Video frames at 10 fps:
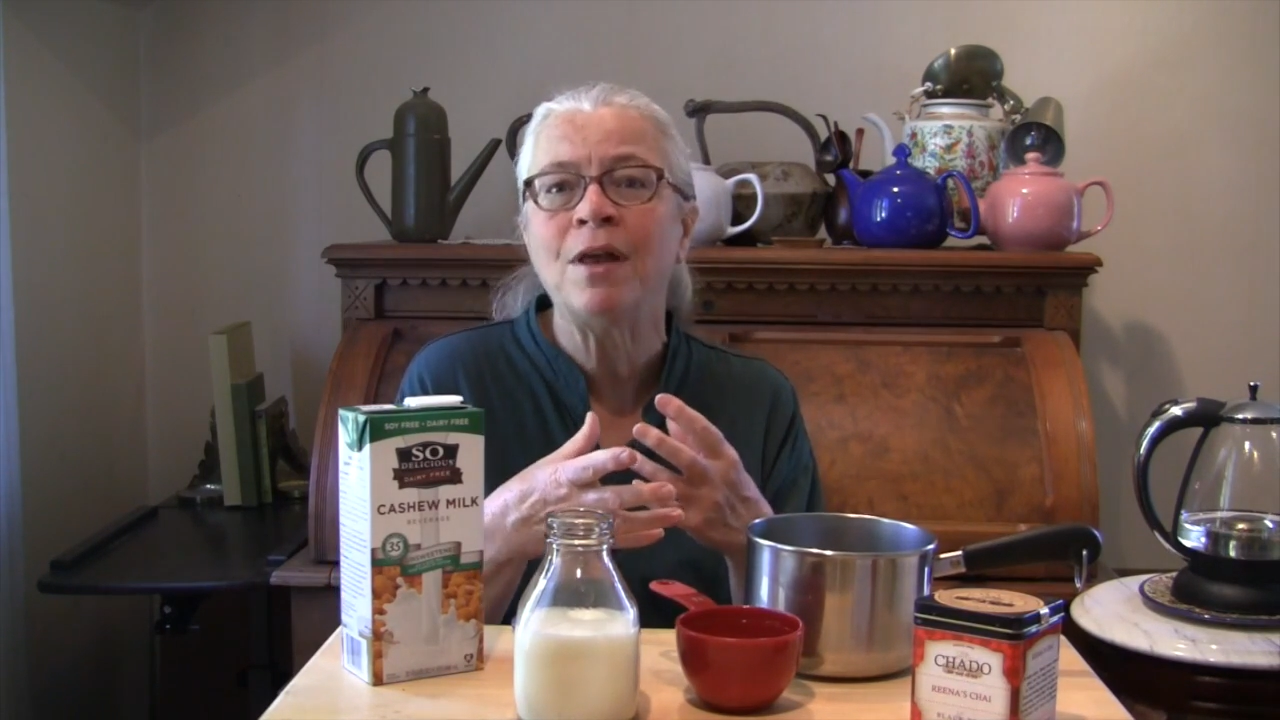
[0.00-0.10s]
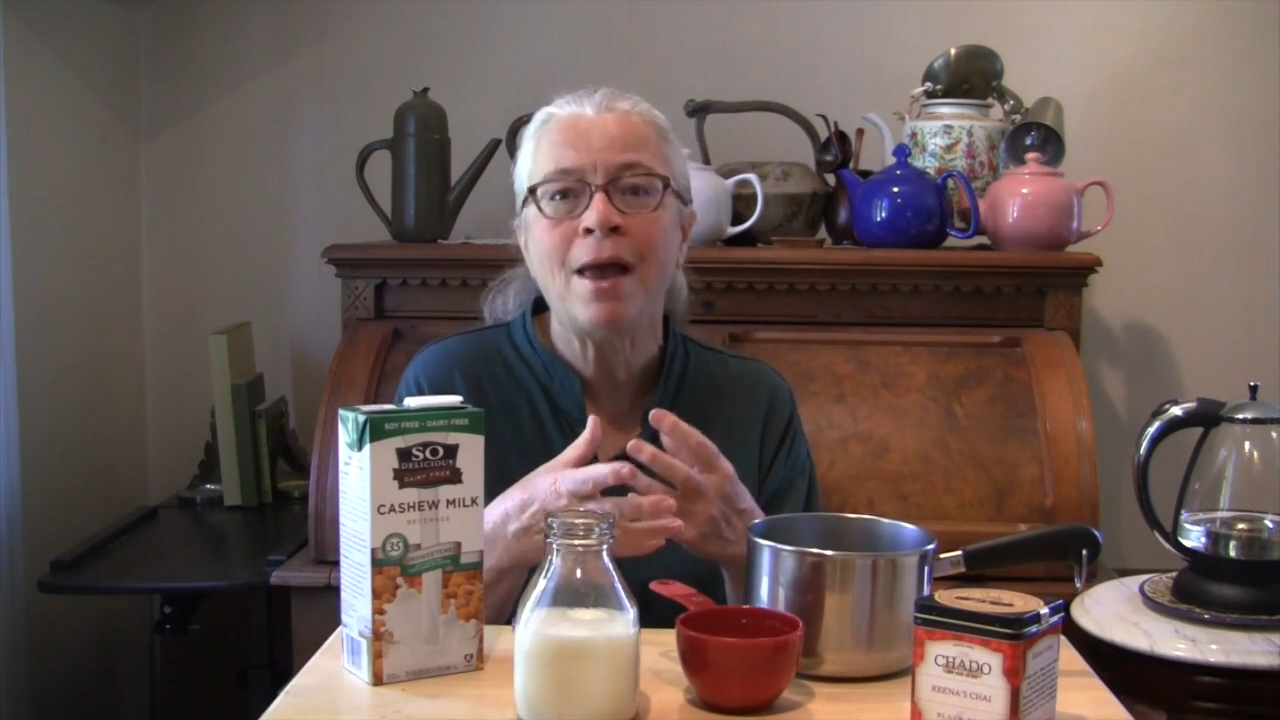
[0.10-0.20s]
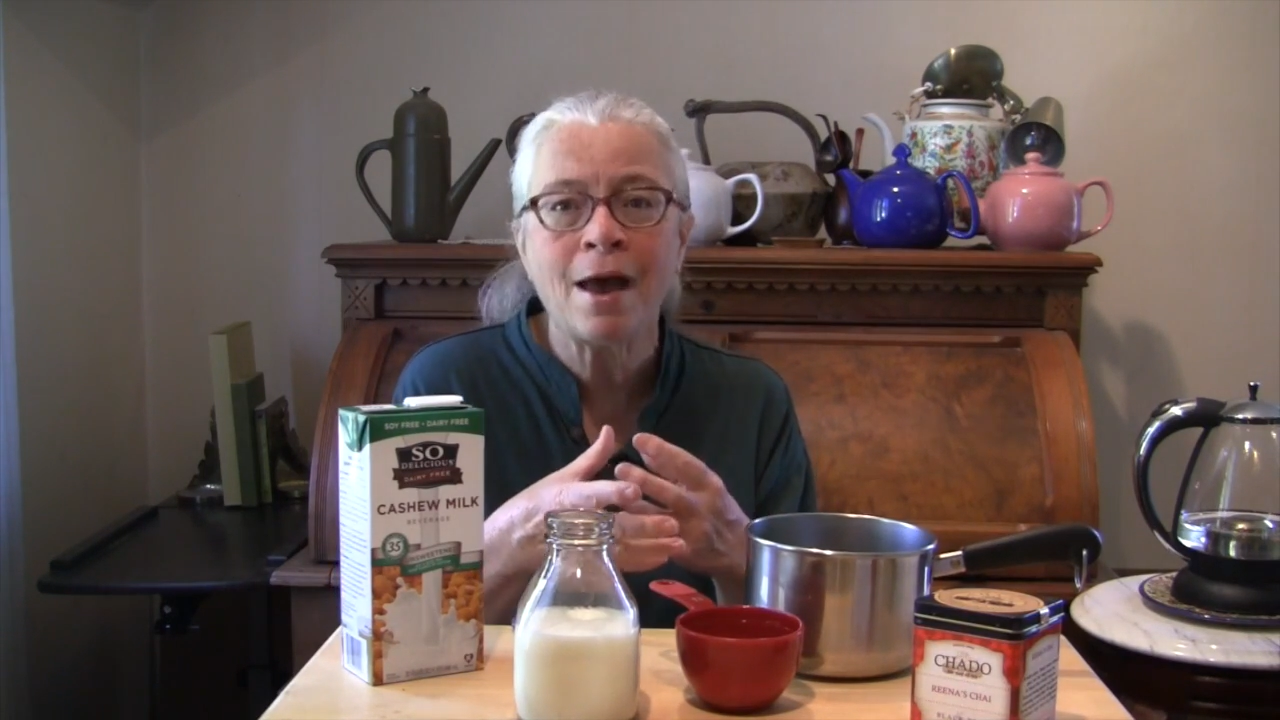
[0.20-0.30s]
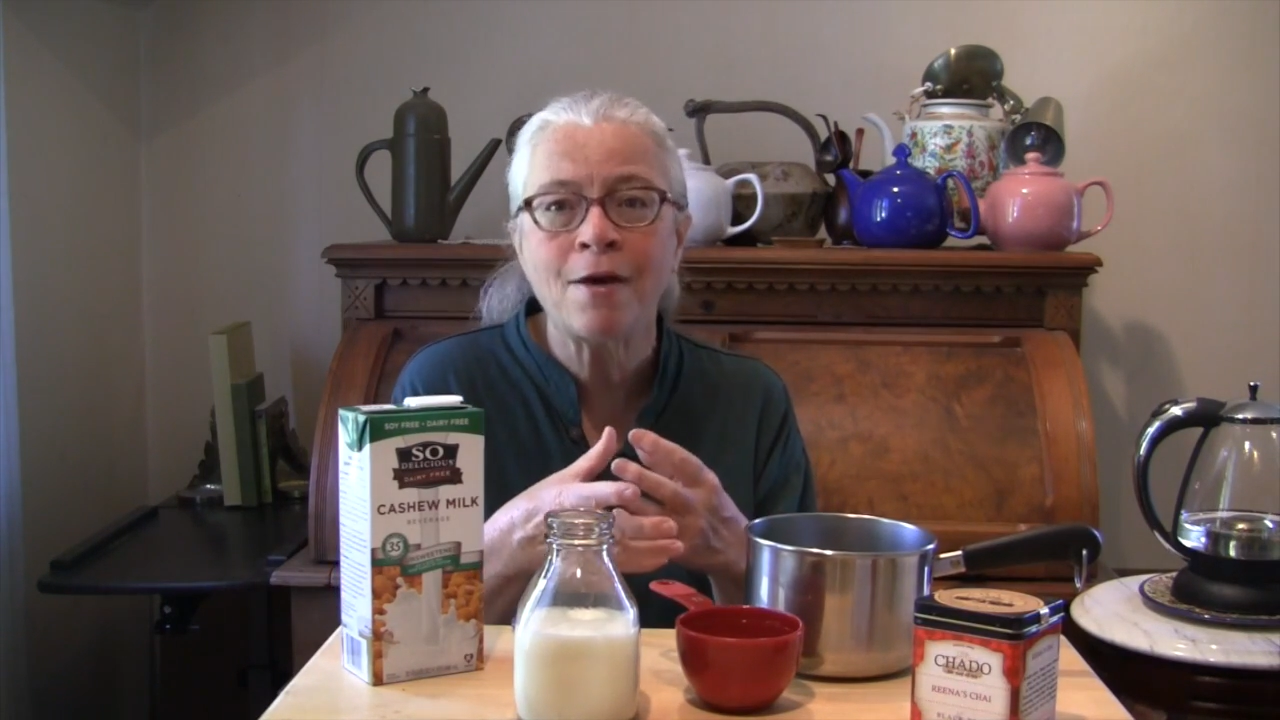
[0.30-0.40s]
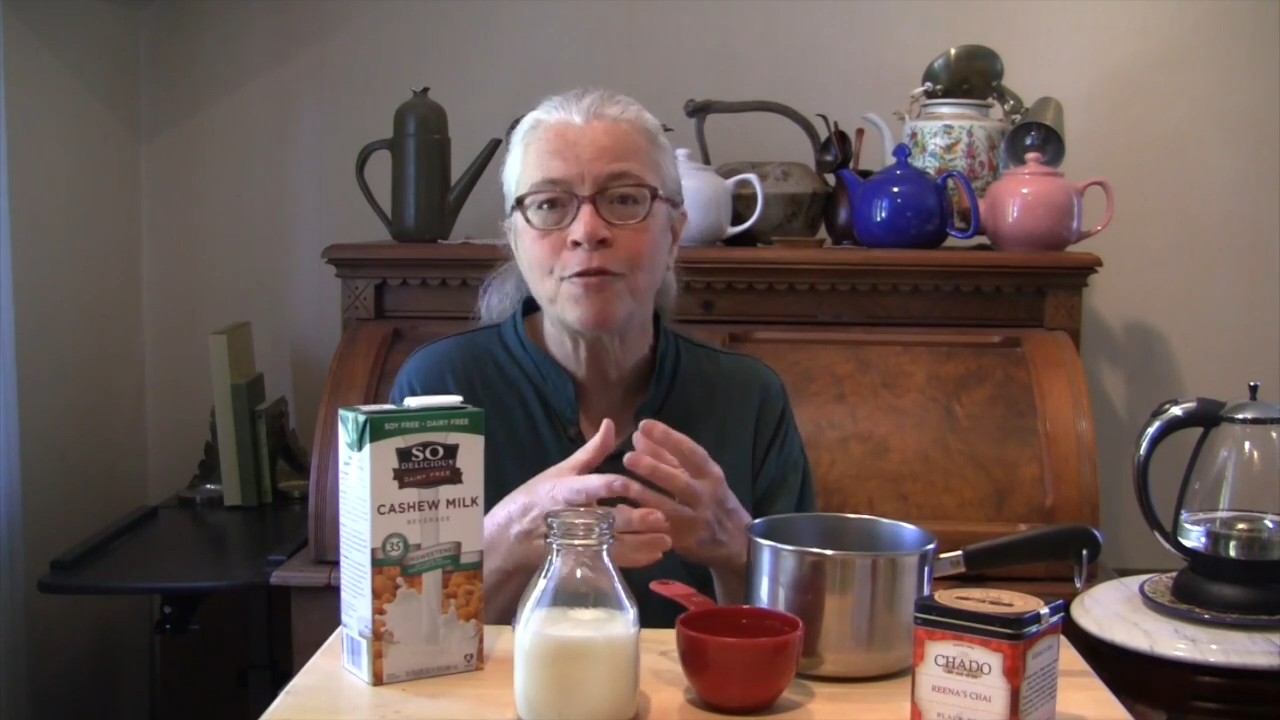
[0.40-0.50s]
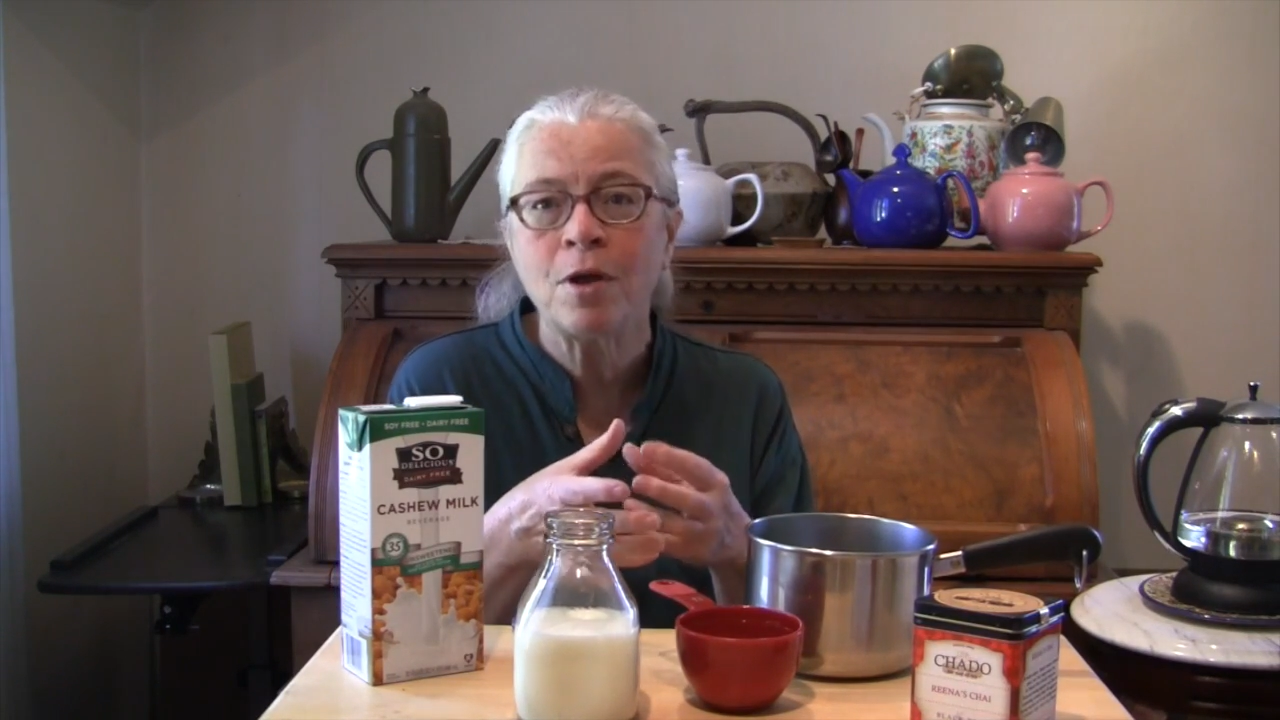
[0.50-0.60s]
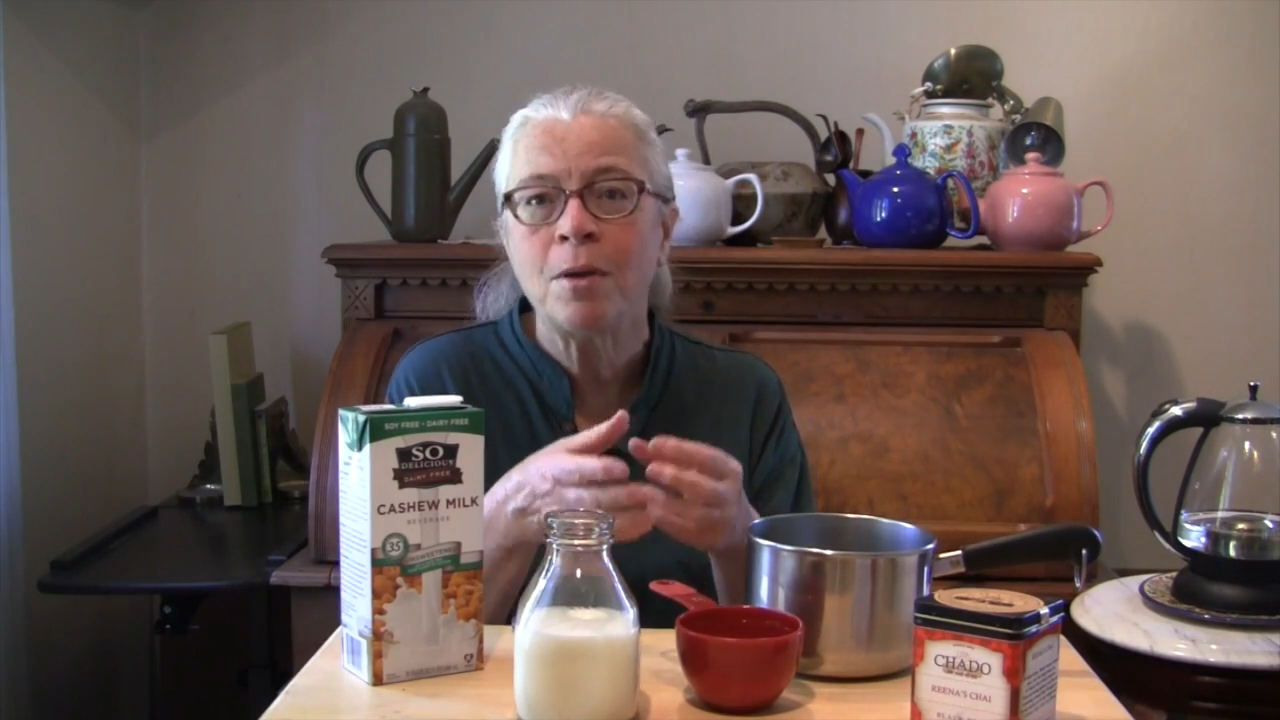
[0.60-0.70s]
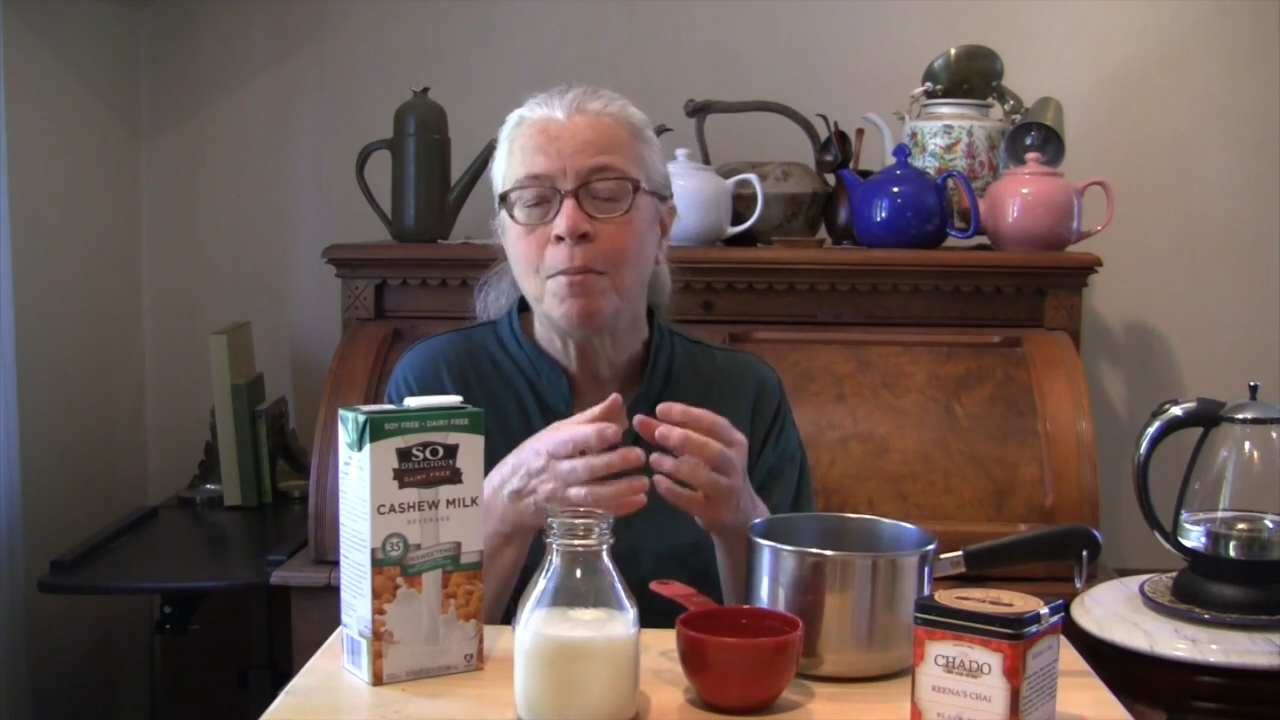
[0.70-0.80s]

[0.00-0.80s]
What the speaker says: half